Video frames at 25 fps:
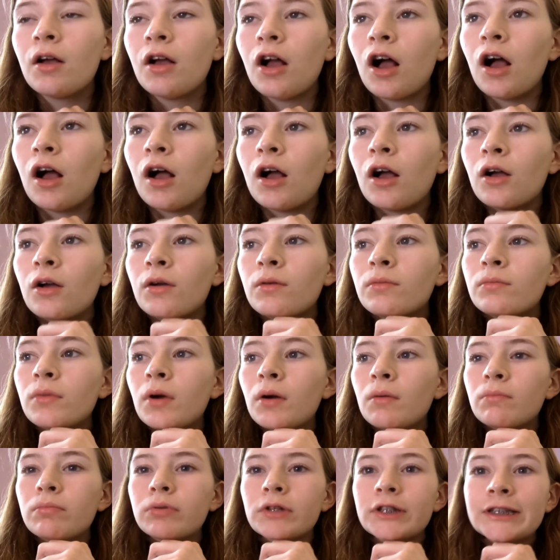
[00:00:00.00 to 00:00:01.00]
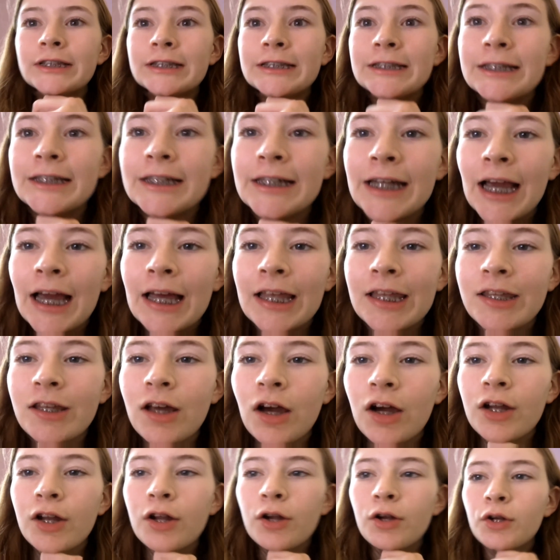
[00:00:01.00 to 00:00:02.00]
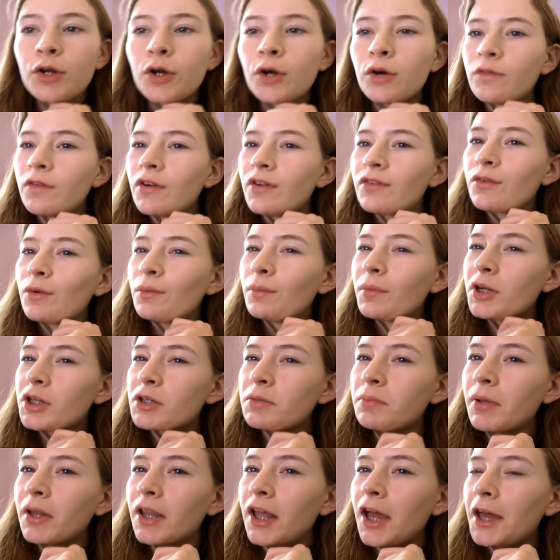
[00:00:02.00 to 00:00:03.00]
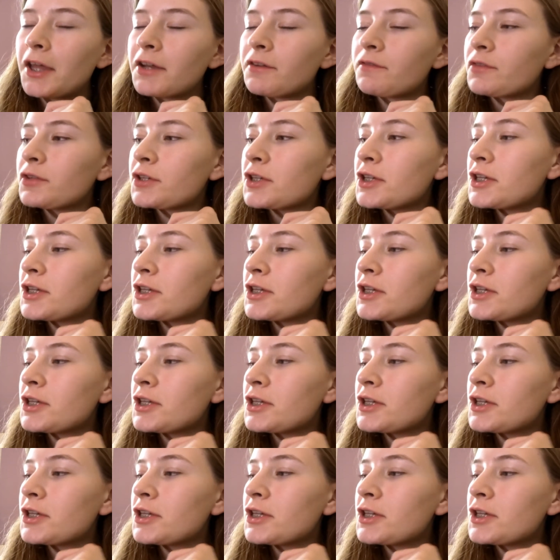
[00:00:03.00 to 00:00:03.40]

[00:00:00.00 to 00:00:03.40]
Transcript: But yes, I don't know if I've got much planned for